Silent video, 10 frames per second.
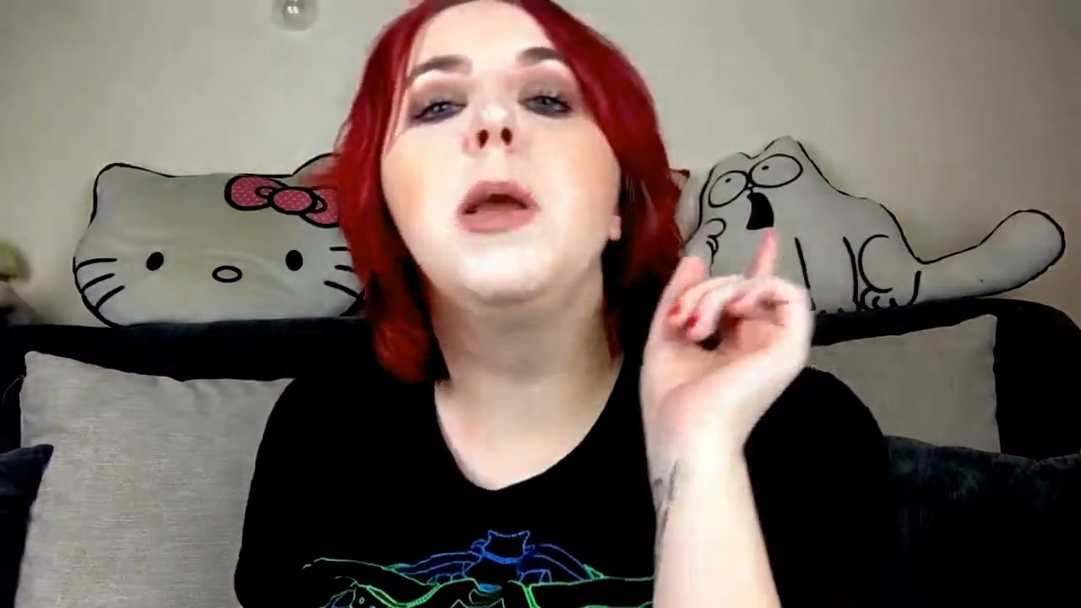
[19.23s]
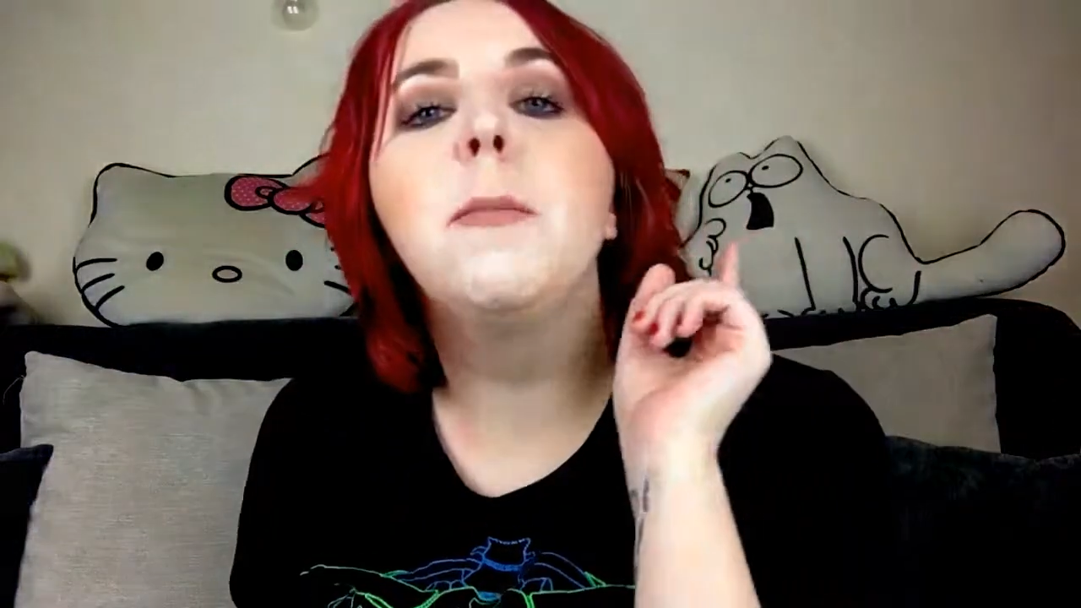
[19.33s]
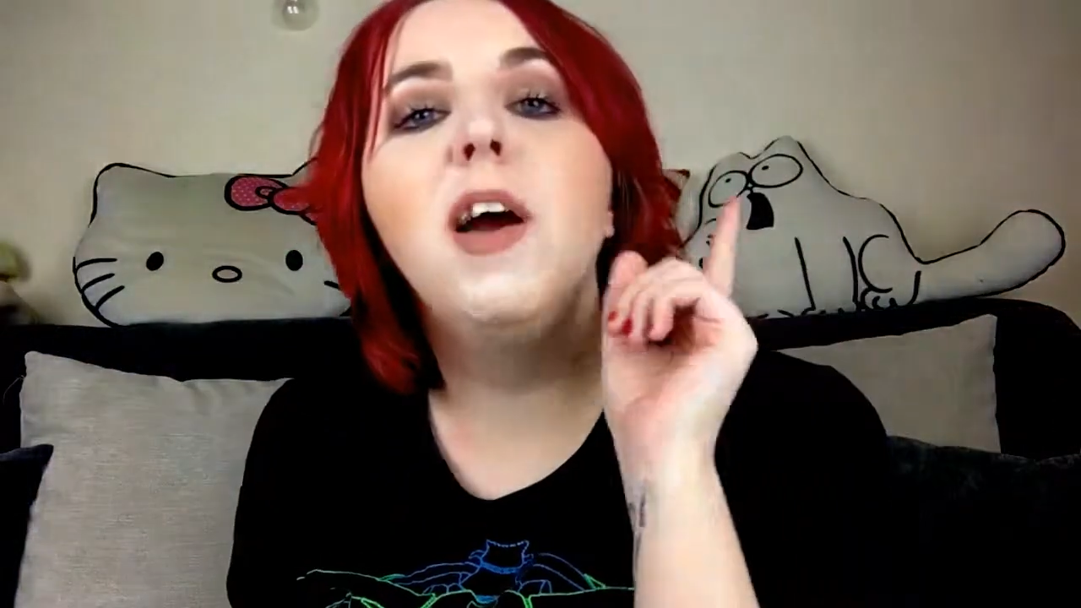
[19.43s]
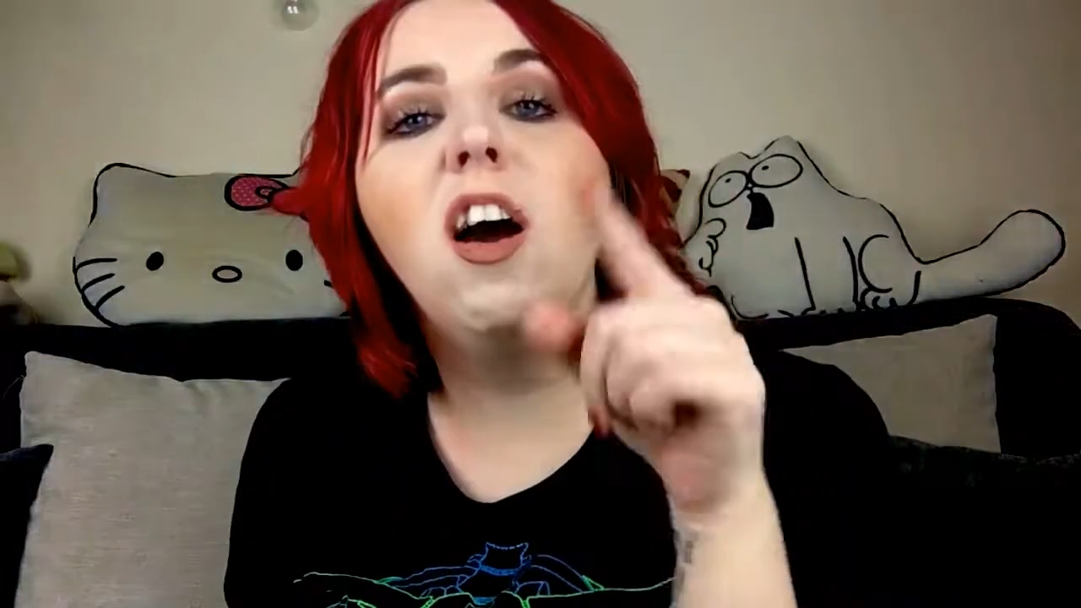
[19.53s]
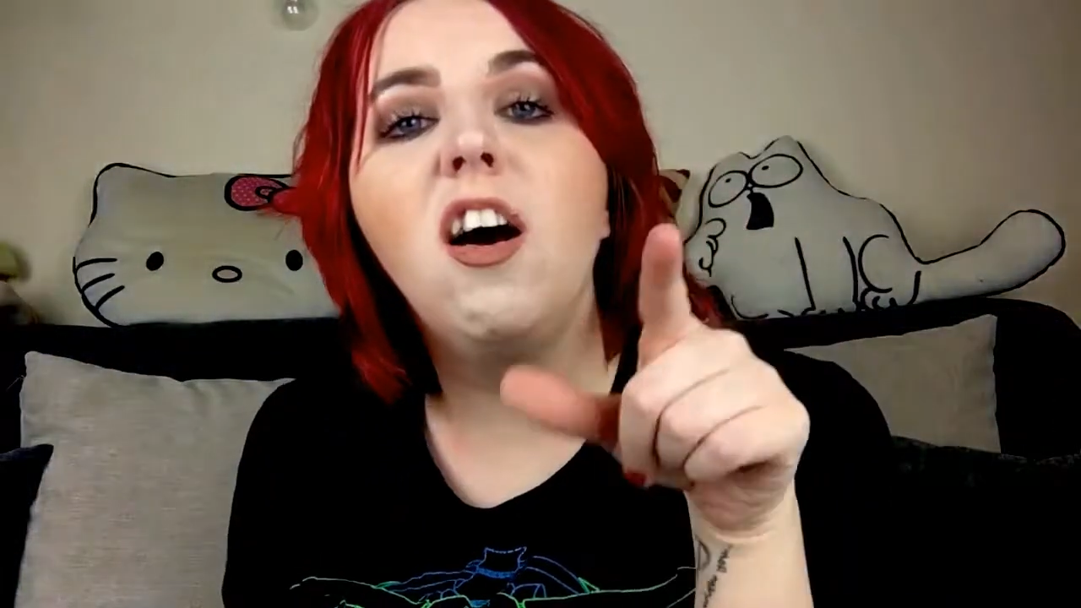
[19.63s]
to
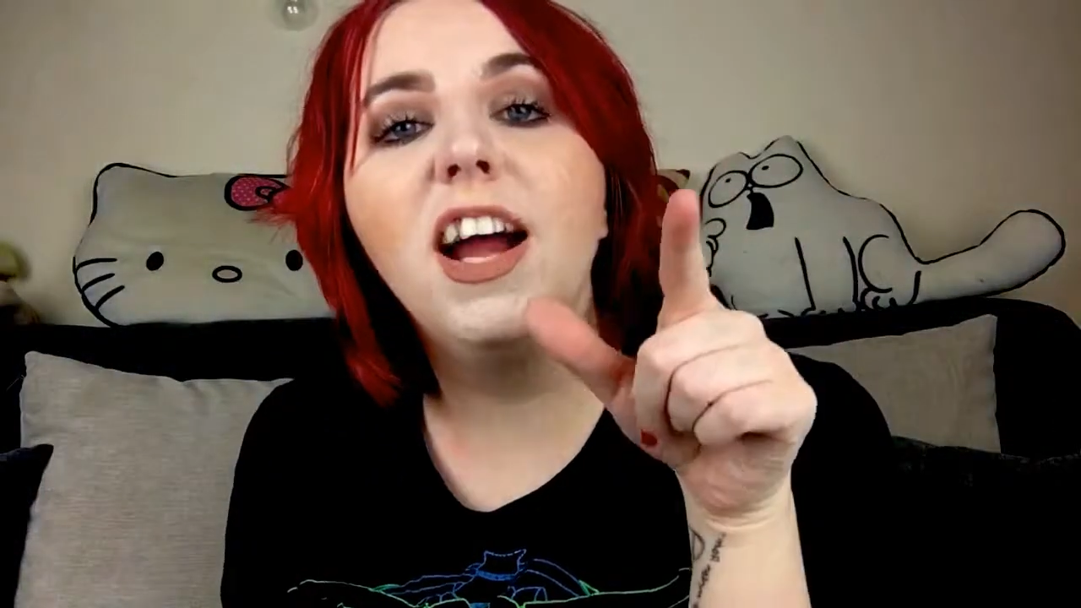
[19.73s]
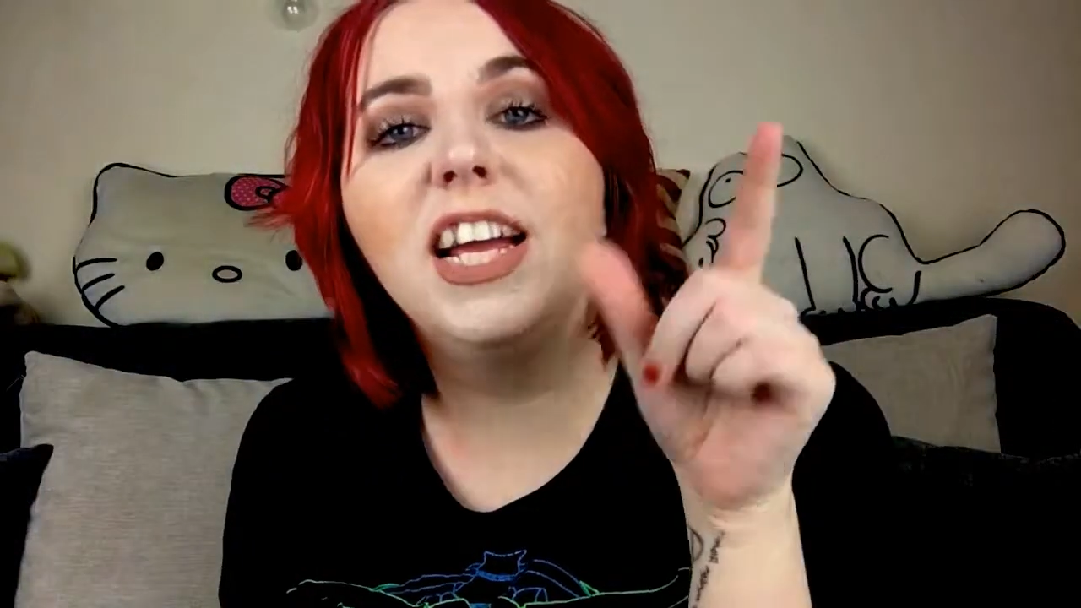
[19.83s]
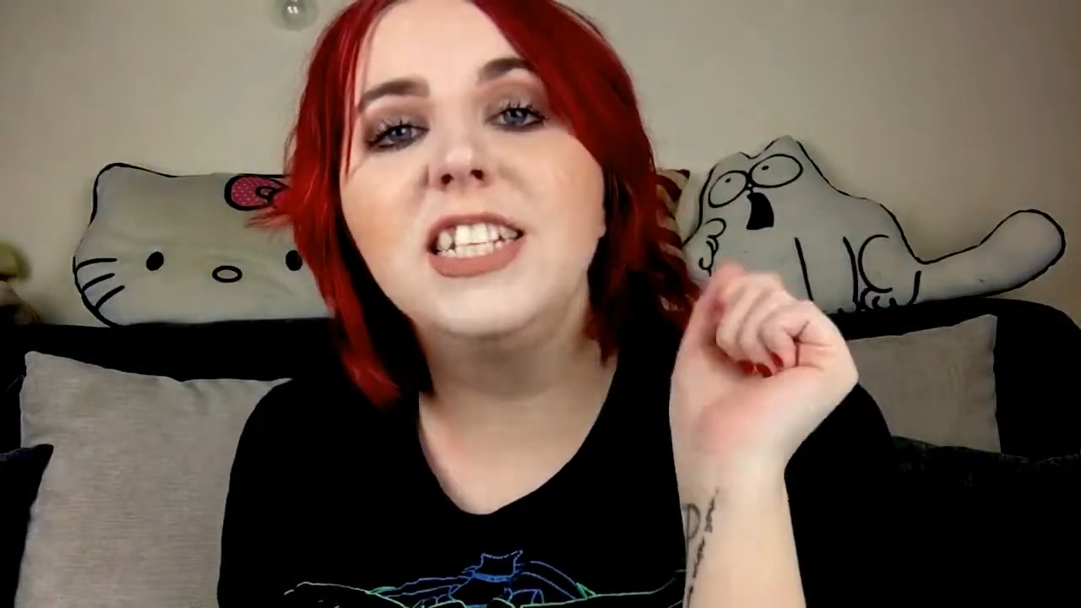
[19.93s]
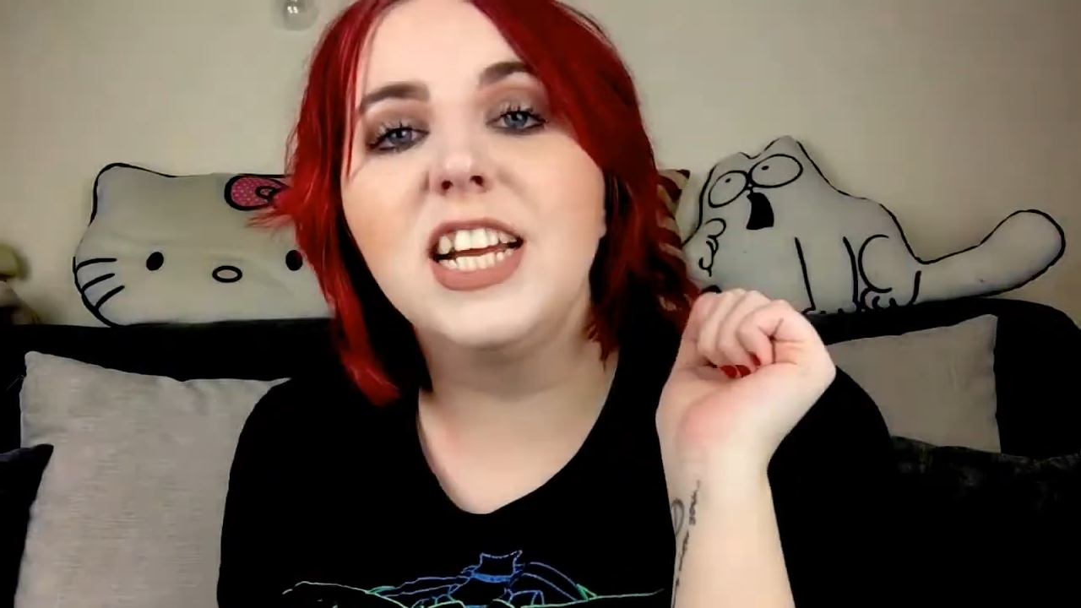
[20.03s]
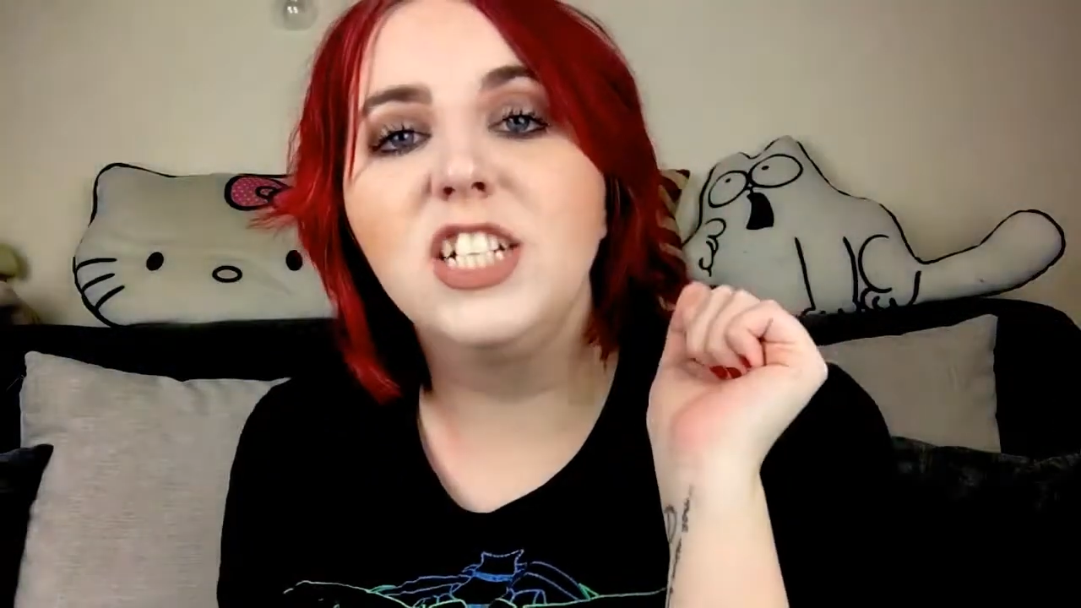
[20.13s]
be my
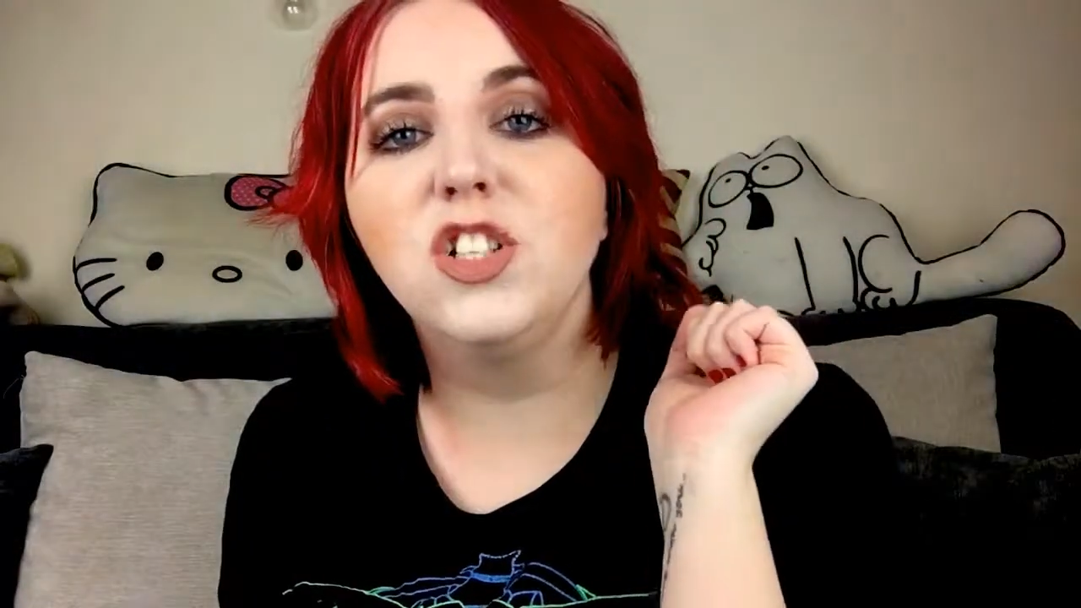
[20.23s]
high-end